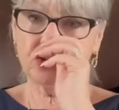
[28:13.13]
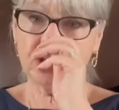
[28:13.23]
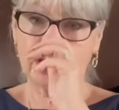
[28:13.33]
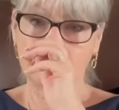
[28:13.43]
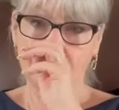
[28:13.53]

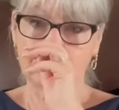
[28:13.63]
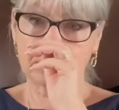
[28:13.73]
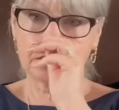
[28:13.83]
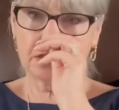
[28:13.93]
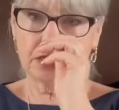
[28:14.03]

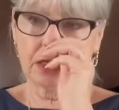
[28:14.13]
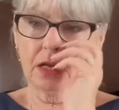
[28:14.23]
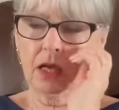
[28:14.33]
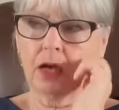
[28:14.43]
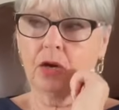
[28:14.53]
shifts
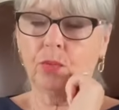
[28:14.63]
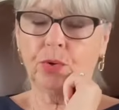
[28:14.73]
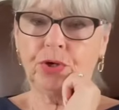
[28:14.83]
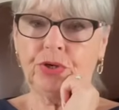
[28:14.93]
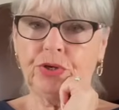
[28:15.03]
at
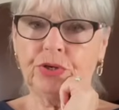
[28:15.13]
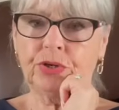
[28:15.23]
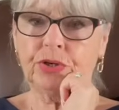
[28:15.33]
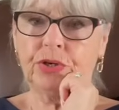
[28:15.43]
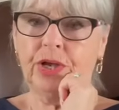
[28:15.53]
work